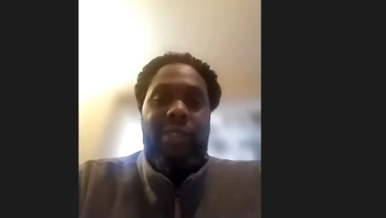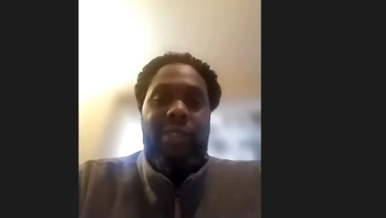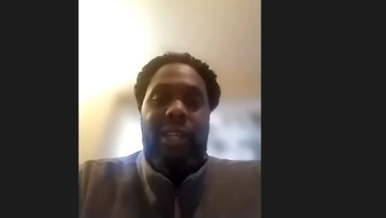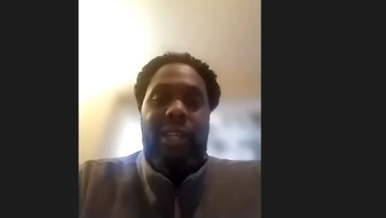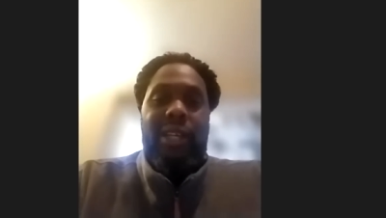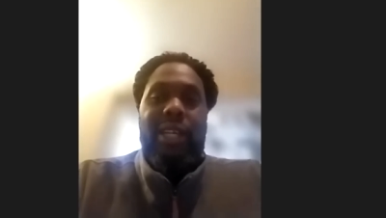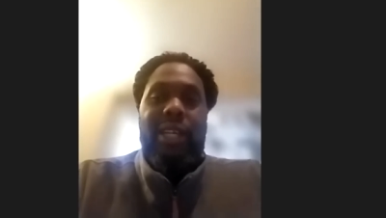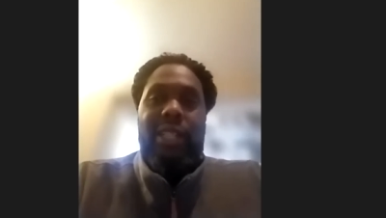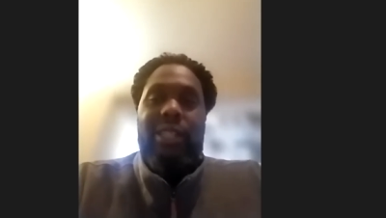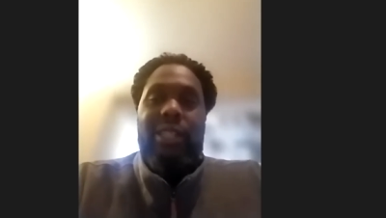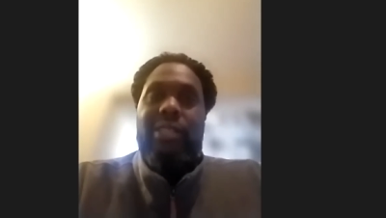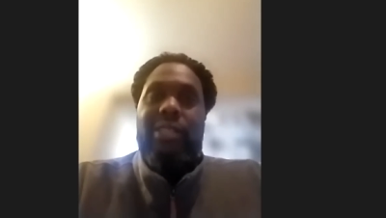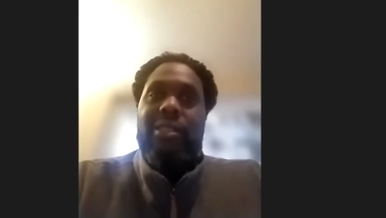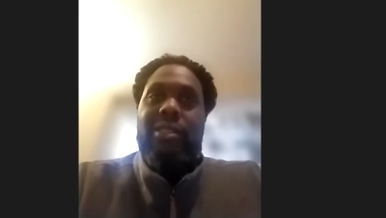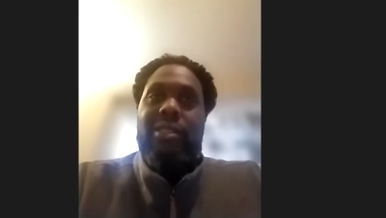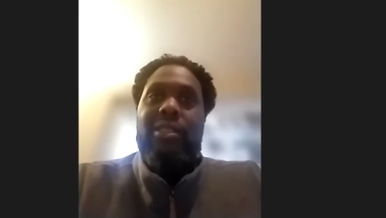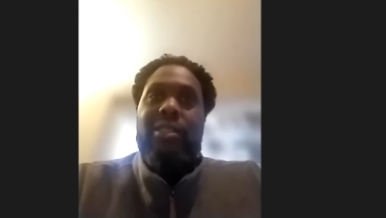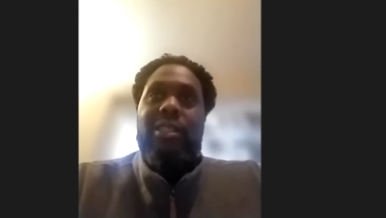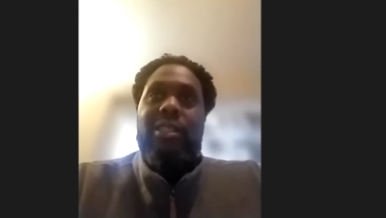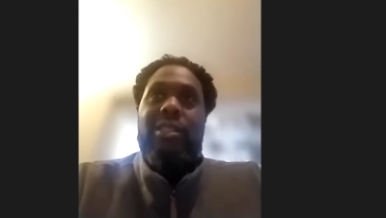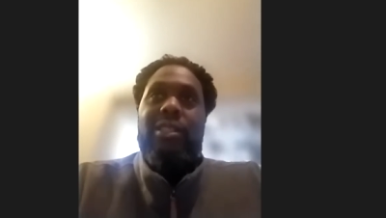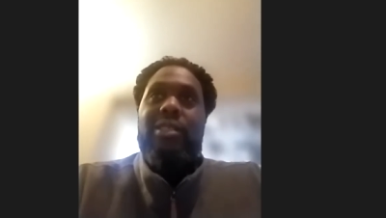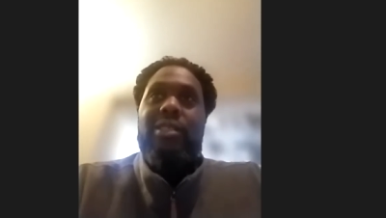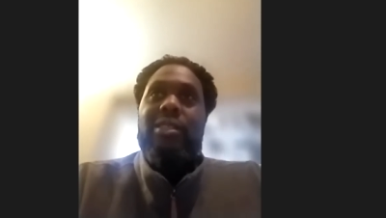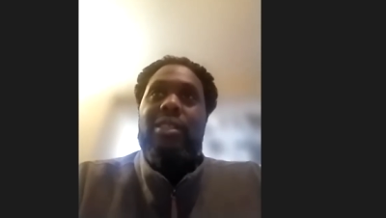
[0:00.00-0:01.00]
Like it's
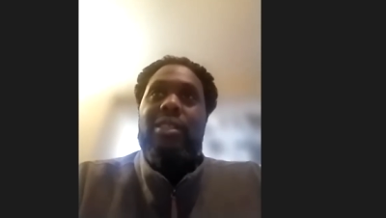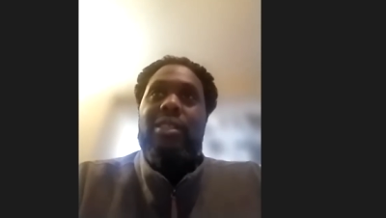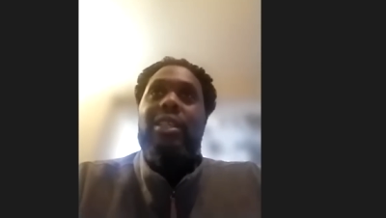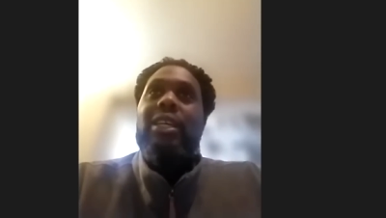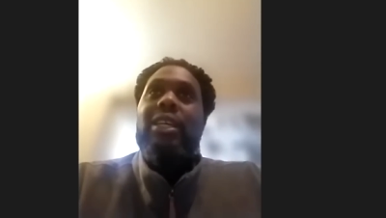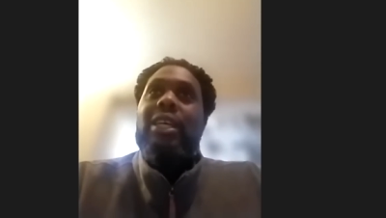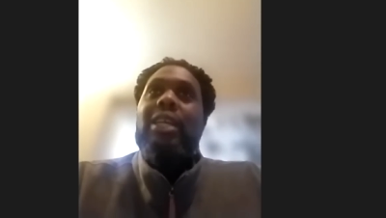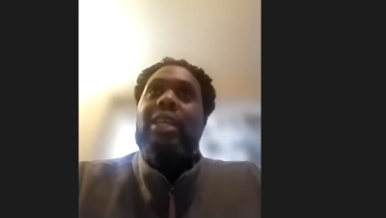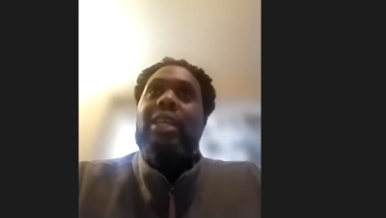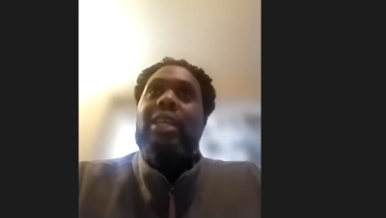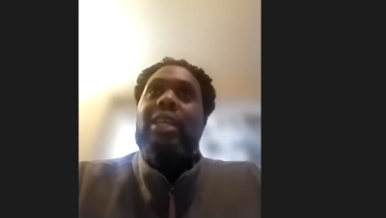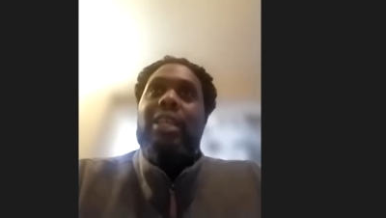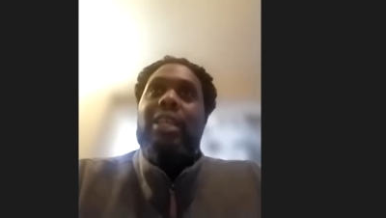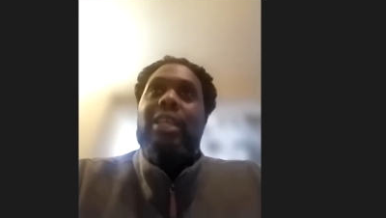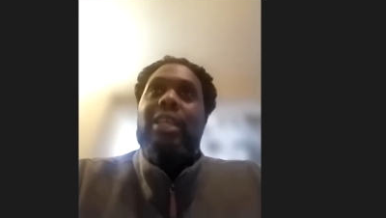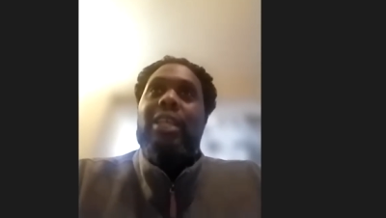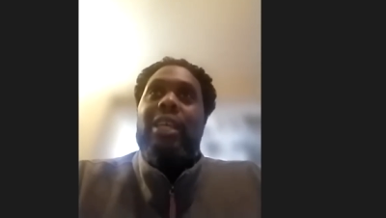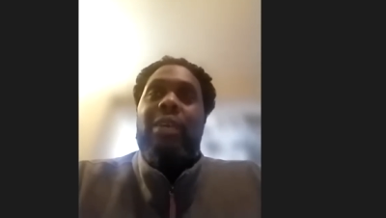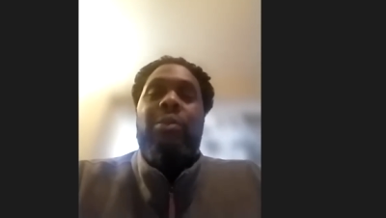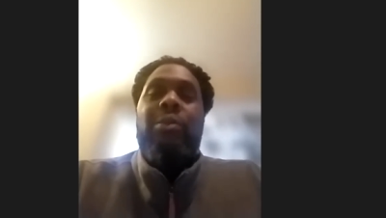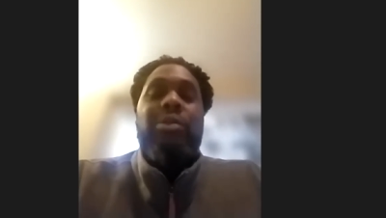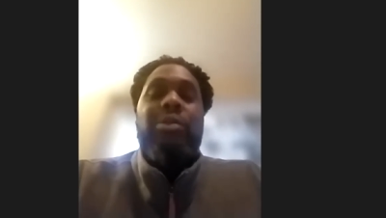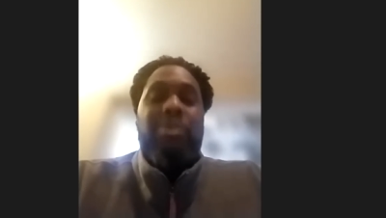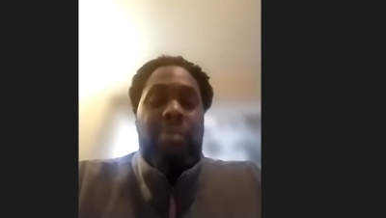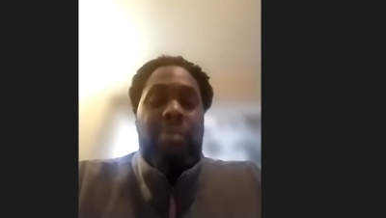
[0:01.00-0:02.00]
it's it
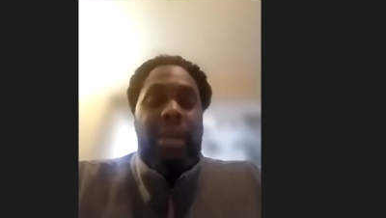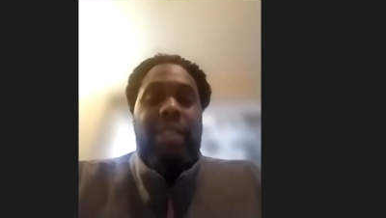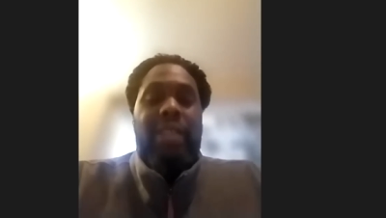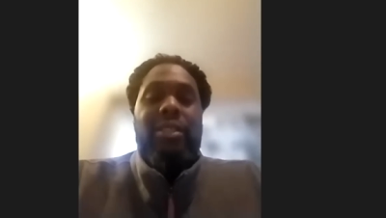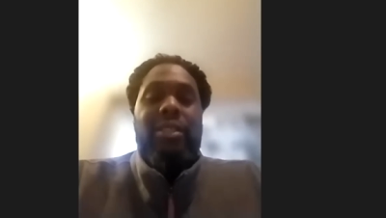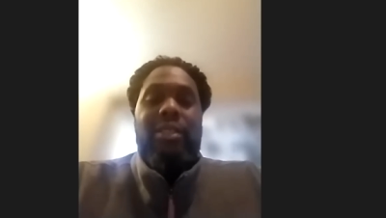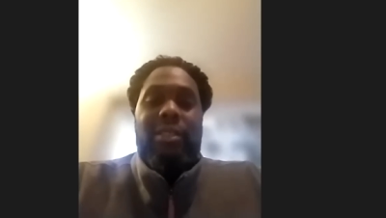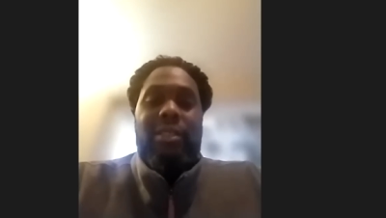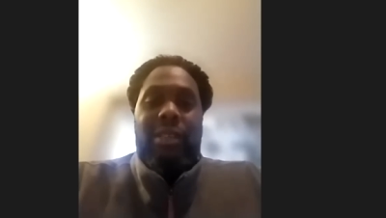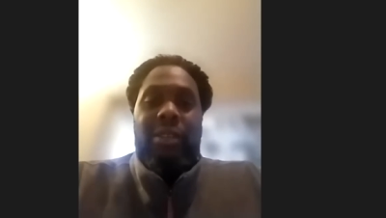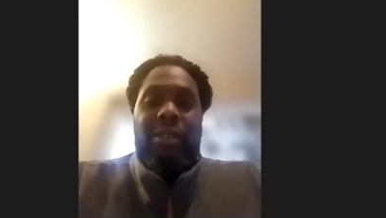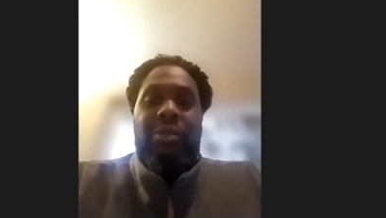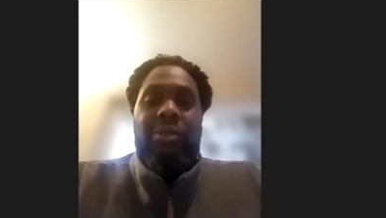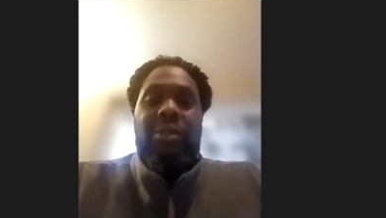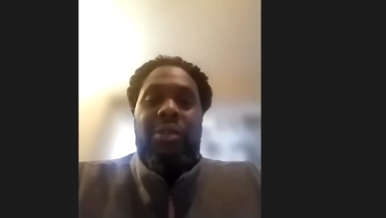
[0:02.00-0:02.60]
was amazing. It really